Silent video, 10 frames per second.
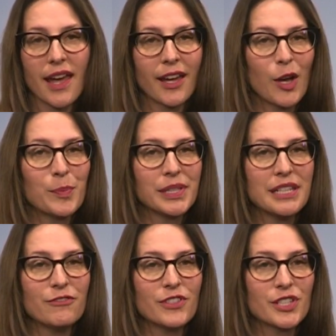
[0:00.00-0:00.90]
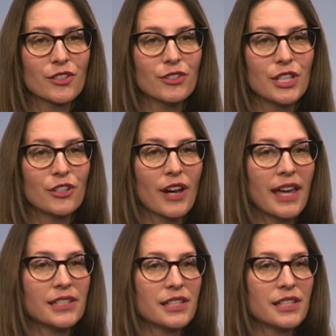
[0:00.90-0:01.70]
and complete fiscal year end